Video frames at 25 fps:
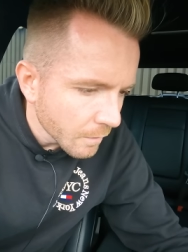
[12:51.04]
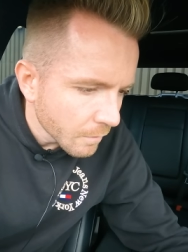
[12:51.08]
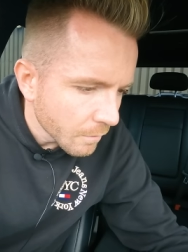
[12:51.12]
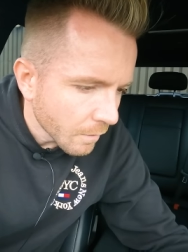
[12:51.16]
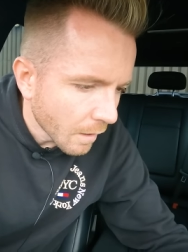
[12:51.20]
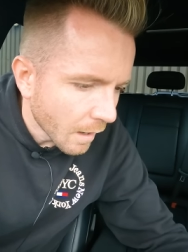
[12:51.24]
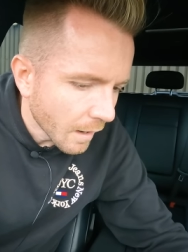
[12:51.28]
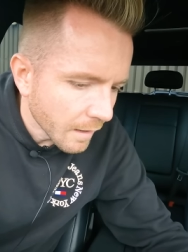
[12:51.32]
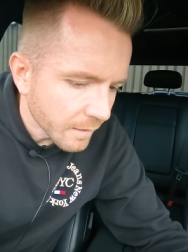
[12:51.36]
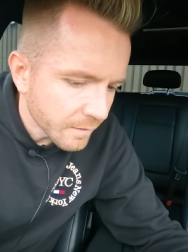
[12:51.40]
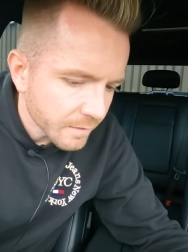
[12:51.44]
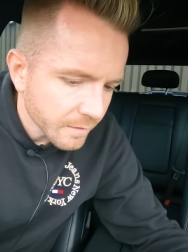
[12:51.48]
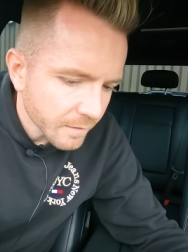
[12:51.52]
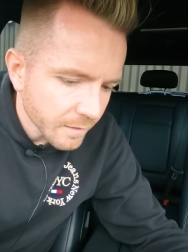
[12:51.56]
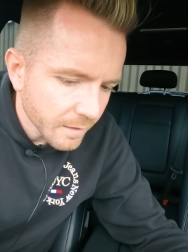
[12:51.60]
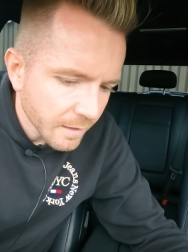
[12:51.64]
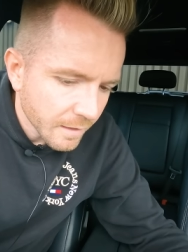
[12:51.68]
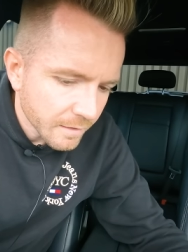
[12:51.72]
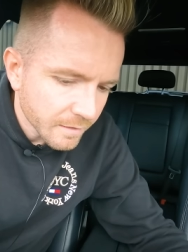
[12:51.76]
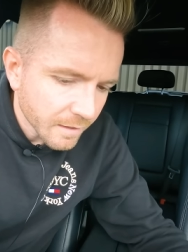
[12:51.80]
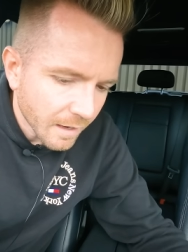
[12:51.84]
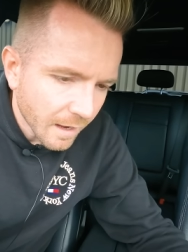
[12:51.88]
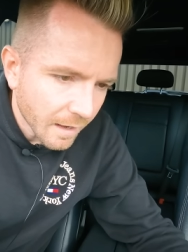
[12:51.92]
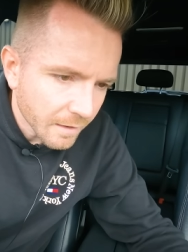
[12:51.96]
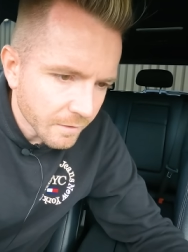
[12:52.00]
Right,
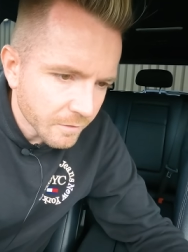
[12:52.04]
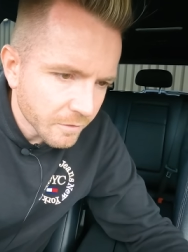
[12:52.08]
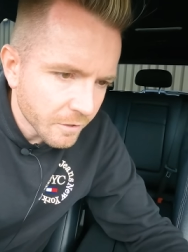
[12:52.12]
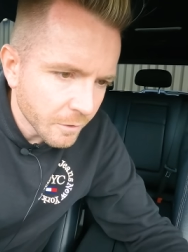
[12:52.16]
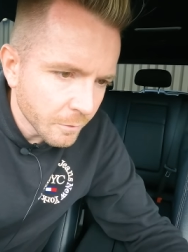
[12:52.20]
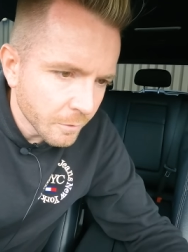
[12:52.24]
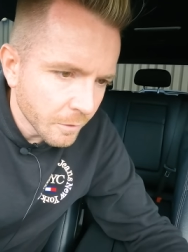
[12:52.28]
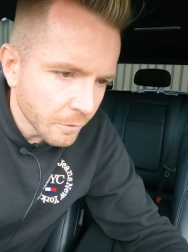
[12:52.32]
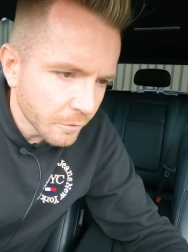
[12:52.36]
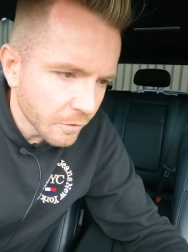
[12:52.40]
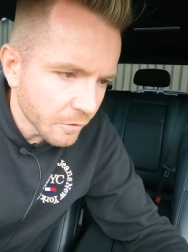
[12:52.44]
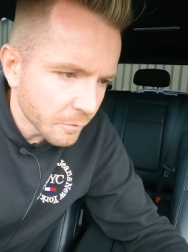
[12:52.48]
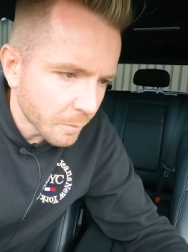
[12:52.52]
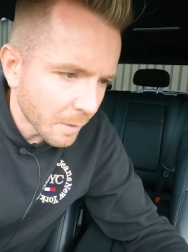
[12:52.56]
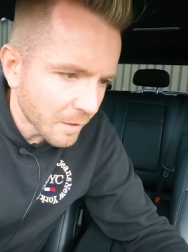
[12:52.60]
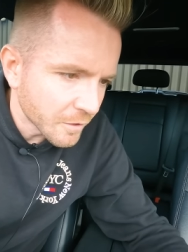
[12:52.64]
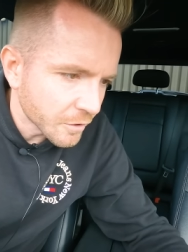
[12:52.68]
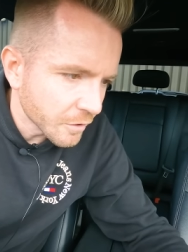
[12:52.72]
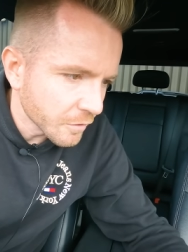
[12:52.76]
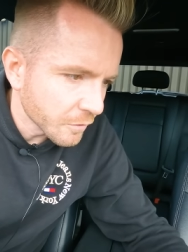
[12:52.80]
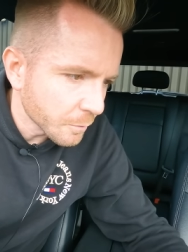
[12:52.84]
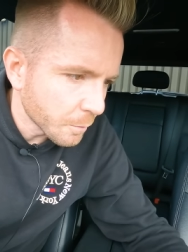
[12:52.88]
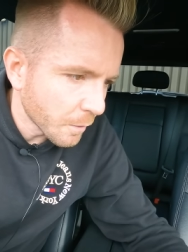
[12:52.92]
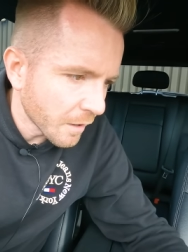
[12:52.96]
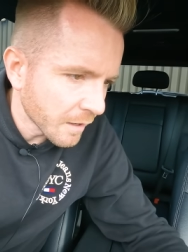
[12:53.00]
it's had two new
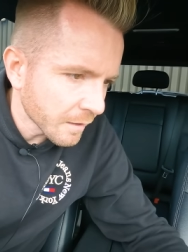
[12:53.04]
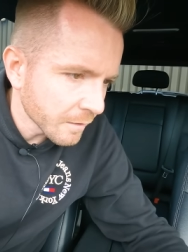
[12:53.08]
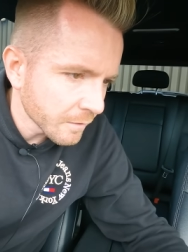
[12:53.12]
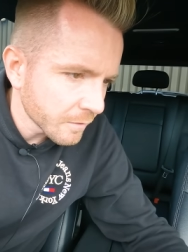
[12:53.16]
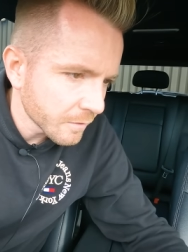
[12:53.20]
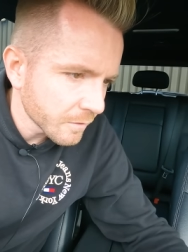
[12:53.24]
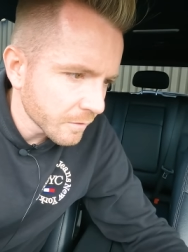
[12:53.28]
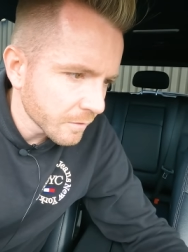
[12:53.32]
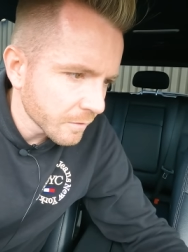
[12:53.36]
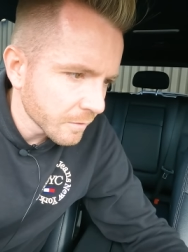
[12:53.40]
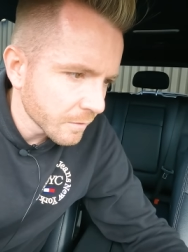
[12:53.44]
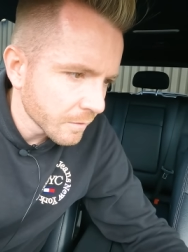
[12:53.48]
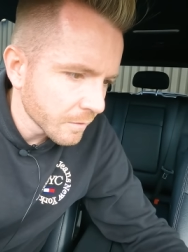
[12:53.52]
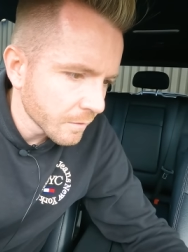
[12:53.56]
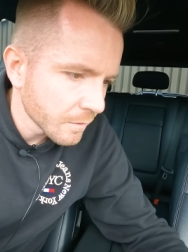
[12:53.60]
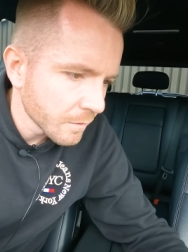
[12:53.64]
suspension springs,